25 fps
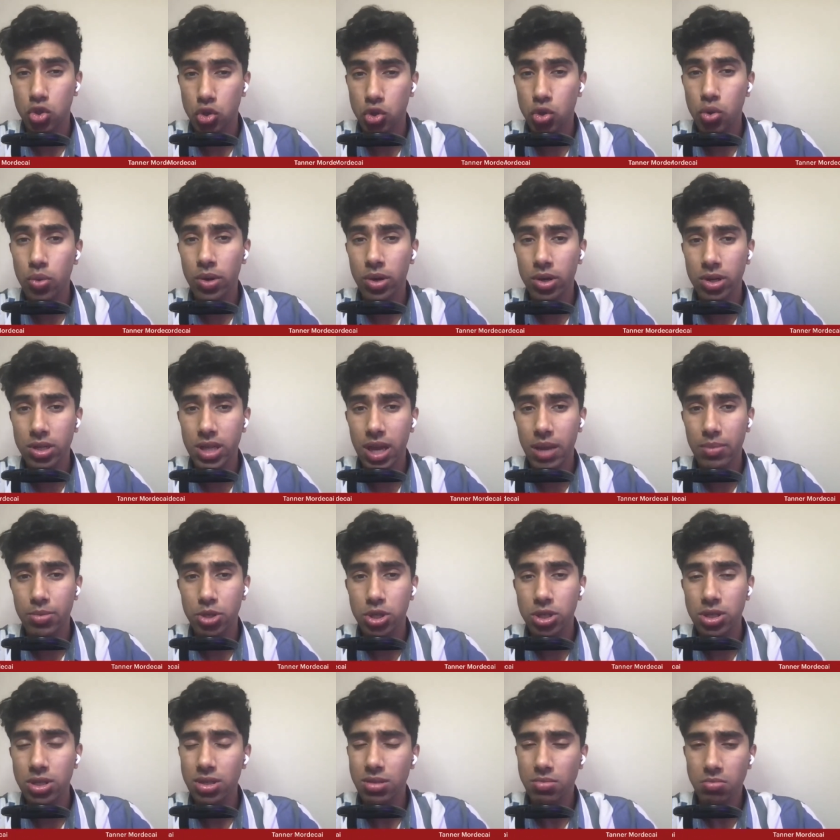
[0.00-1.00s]
2
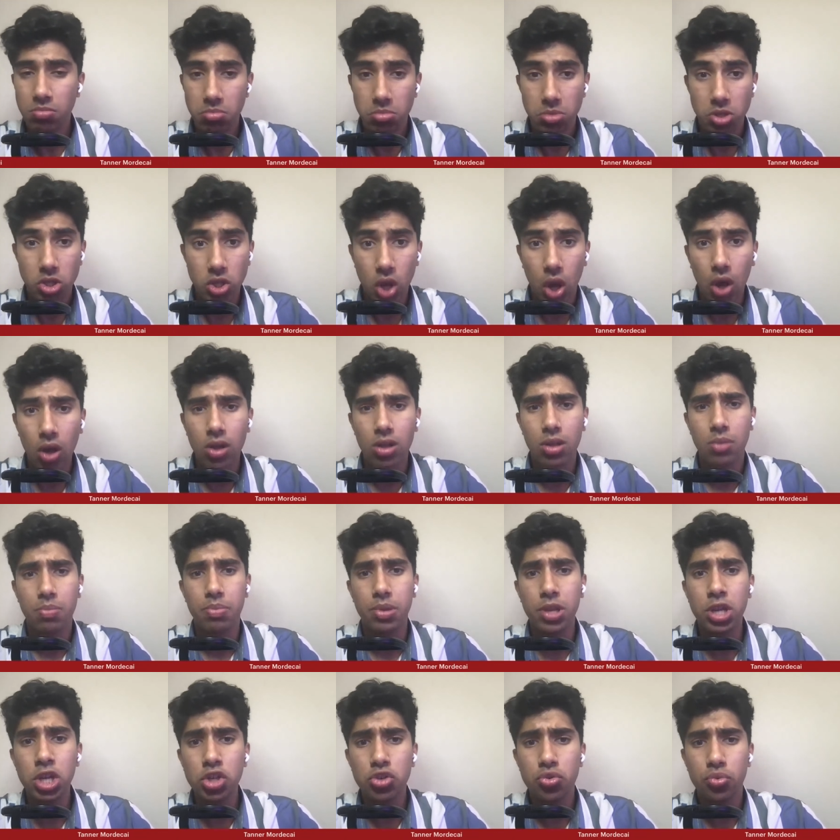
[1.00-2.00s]
interceptions, solid
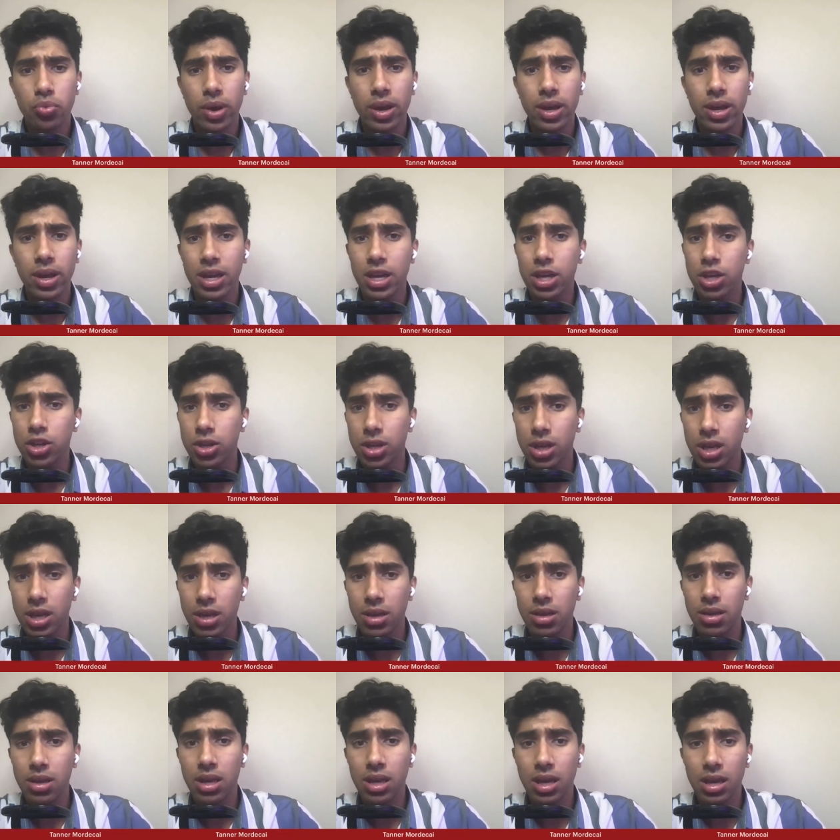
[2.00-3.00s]
completion rate.
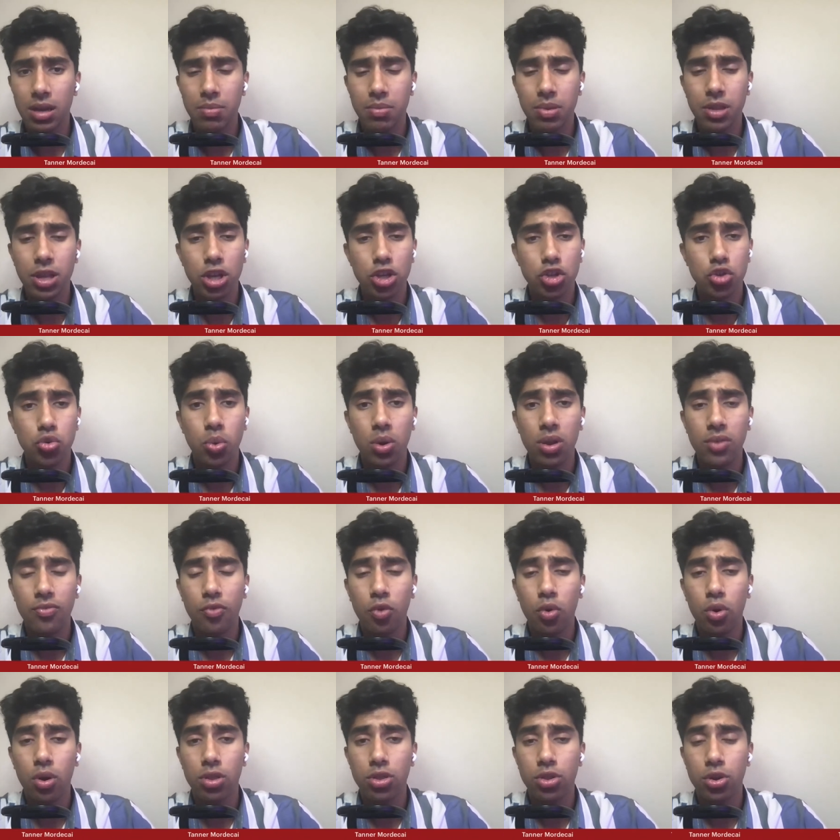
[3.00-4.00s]
He completed
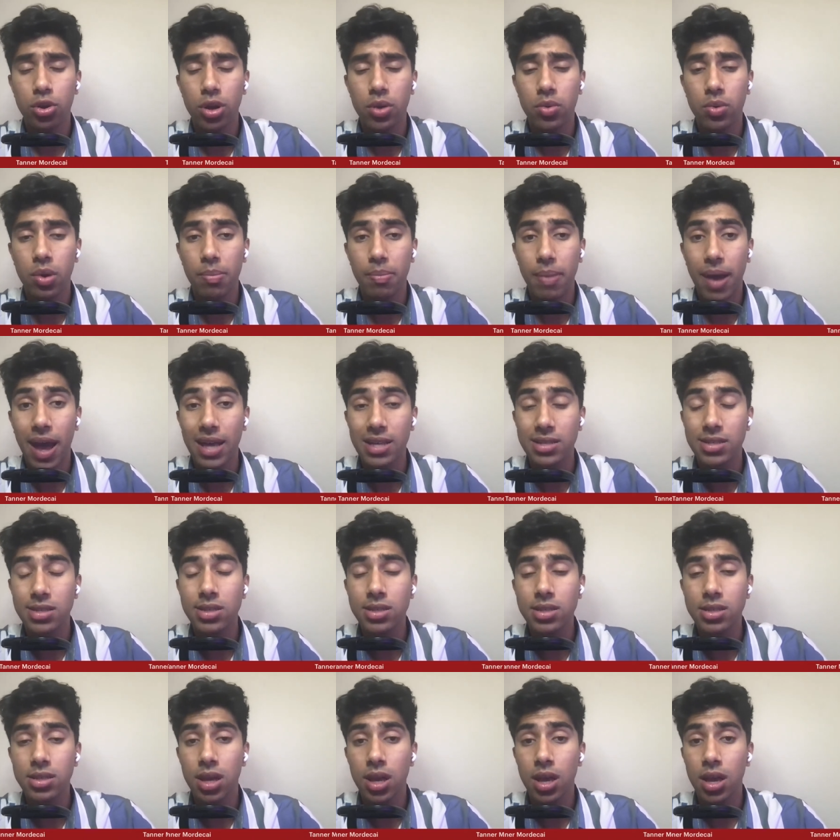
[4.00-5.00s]
24 to 31
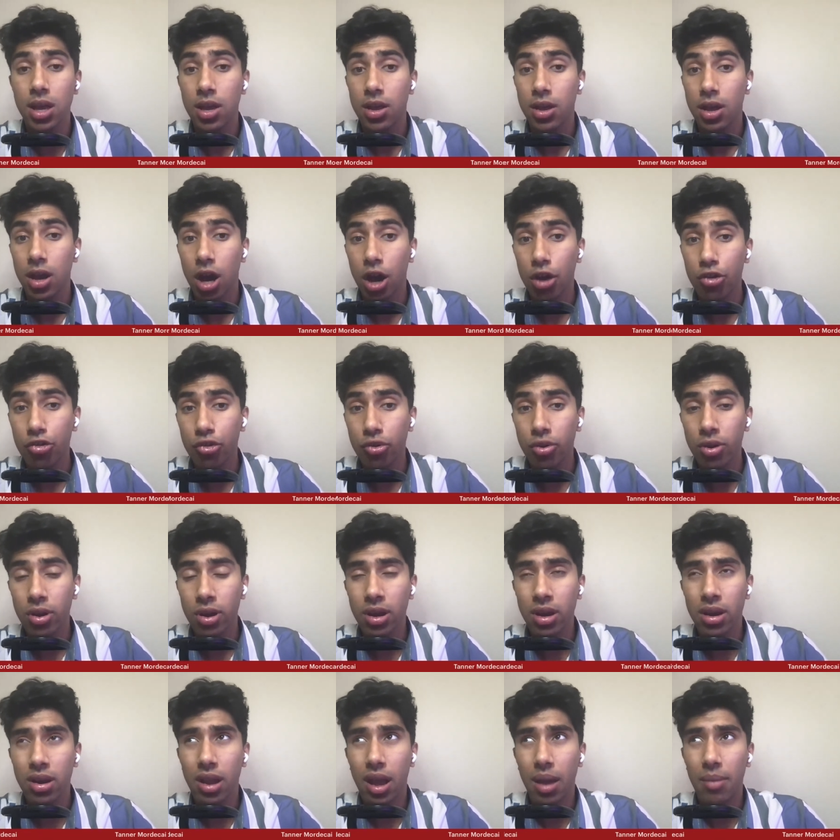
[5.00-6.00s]
passes, 100
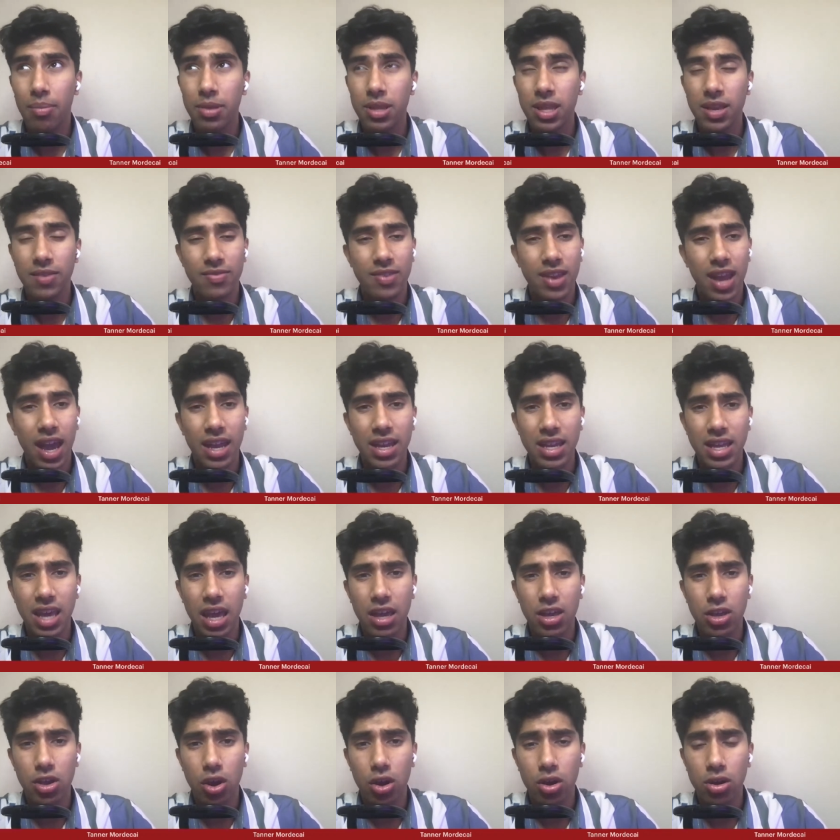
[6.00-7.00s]
and I believe
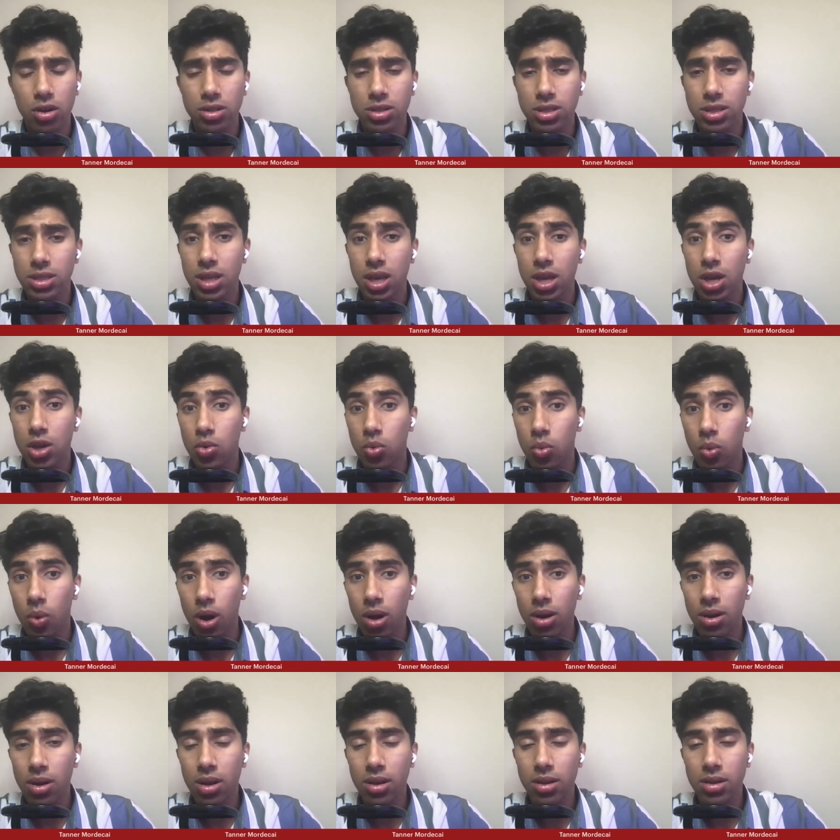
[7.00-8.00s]
98 yards,
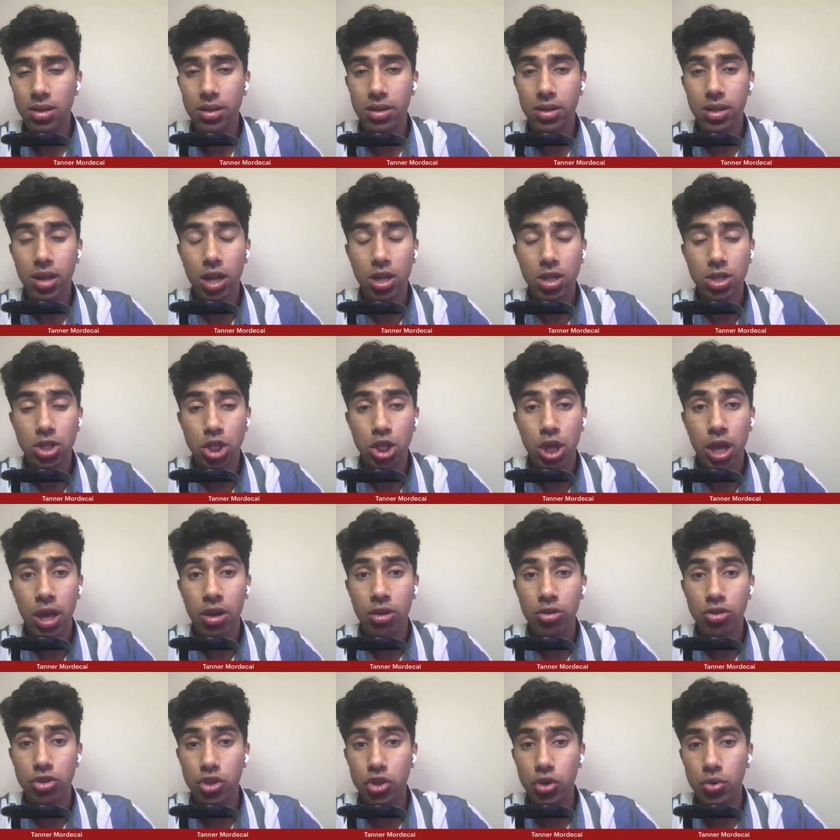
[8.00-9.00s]
1
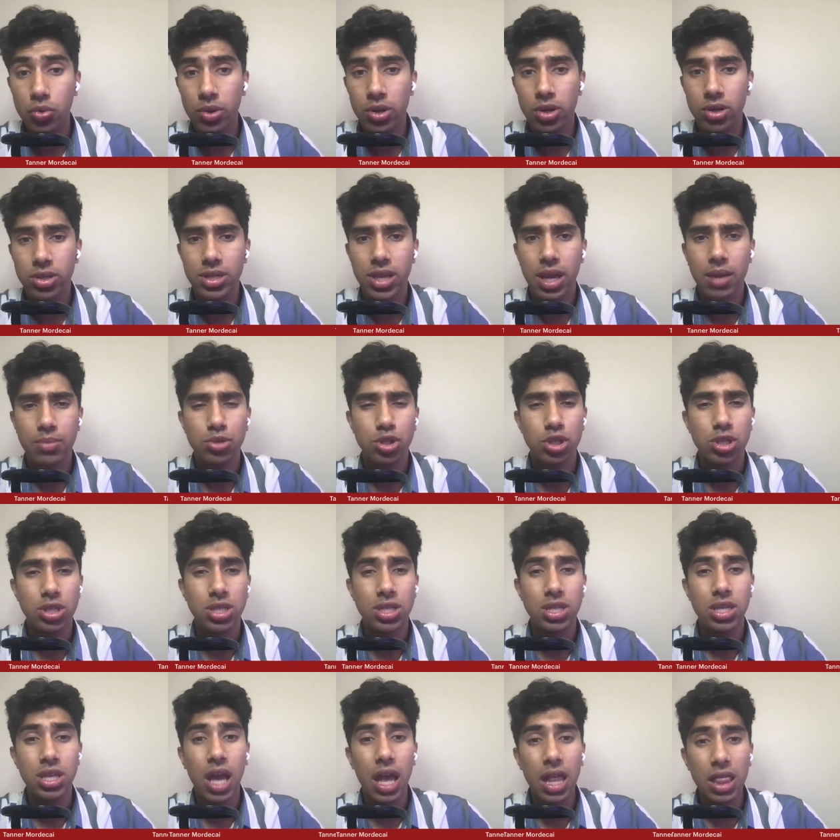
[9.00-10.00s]
touchdown, 2
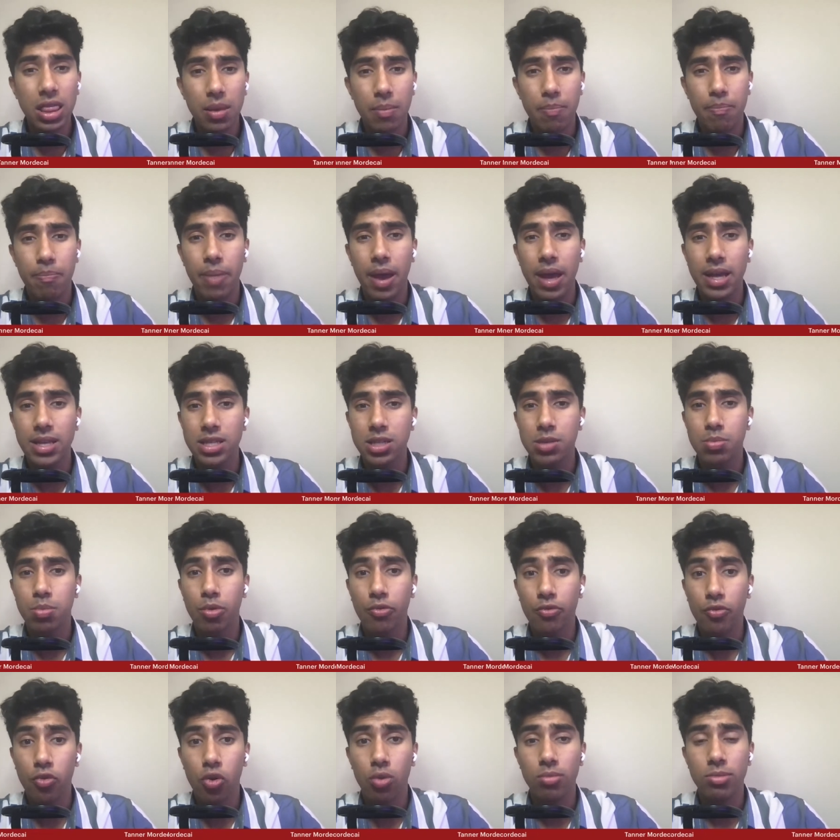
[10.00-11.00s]
interceptions. Not the best
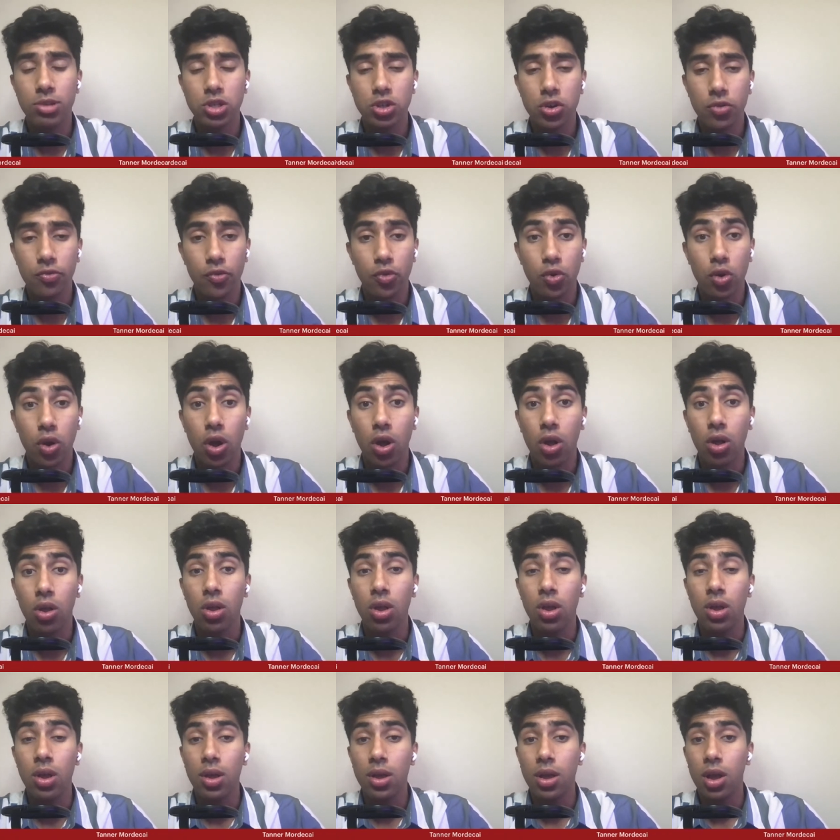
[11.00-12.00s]
performance
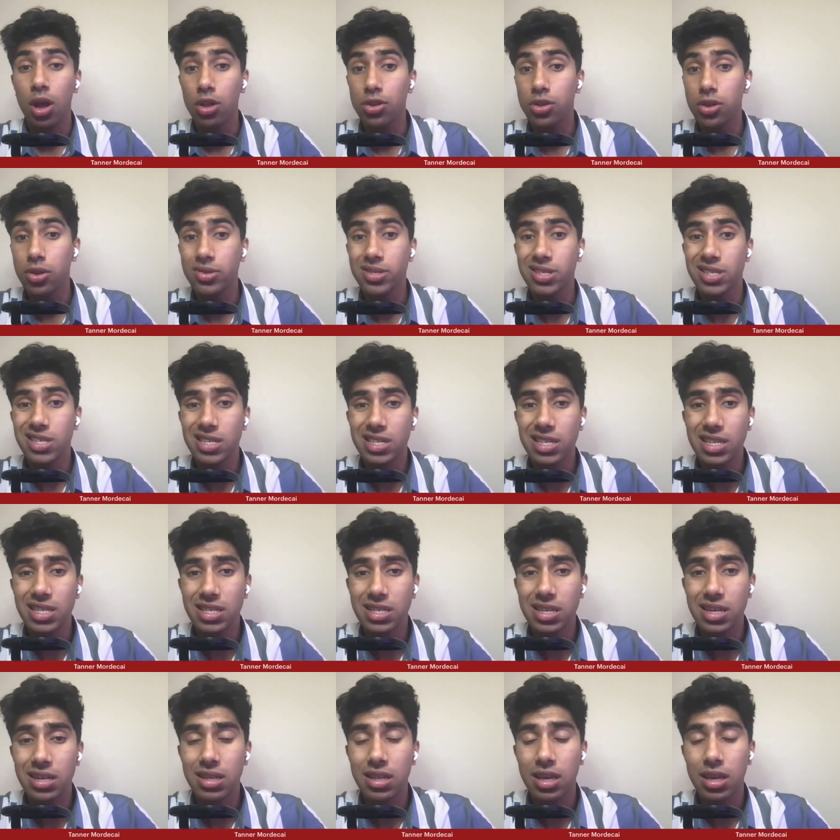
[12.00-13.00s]
overall, although
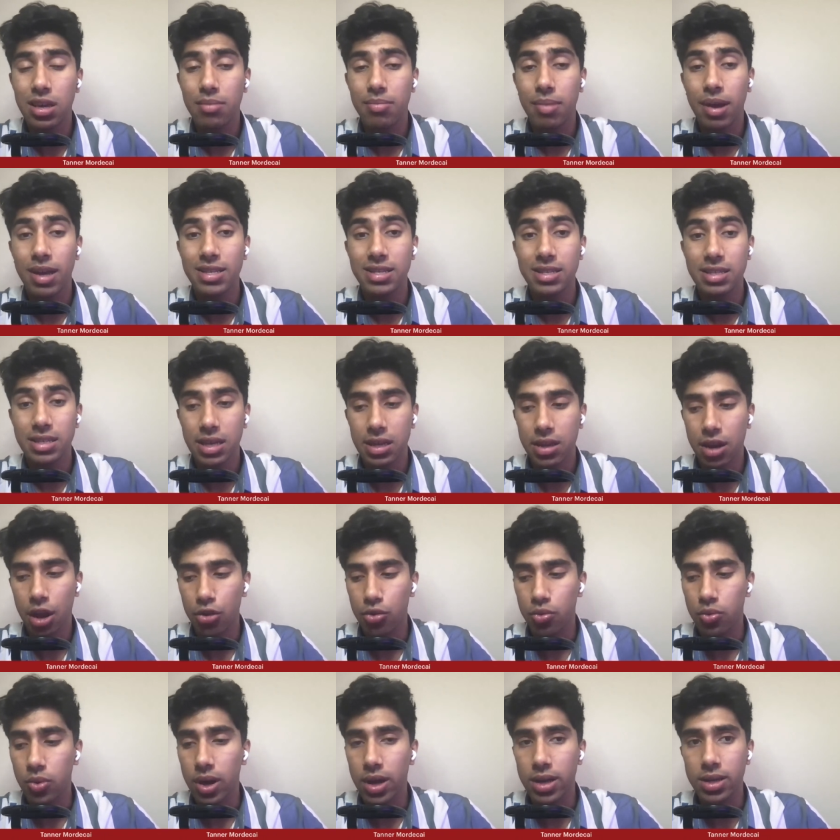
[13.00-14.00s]
statistically you might see it
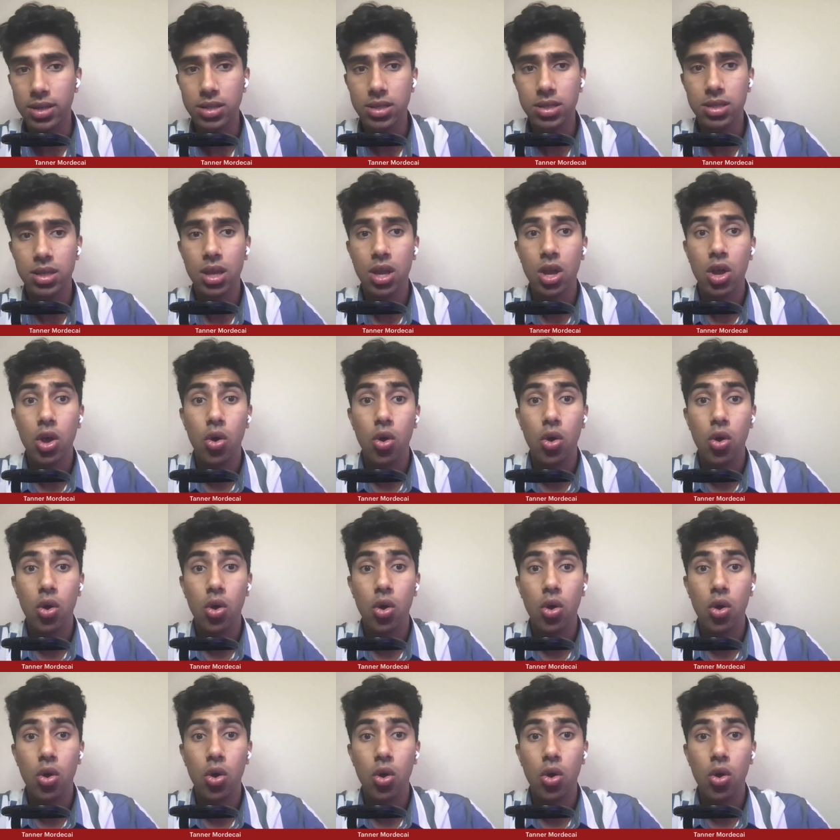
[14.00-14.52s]
otherwise.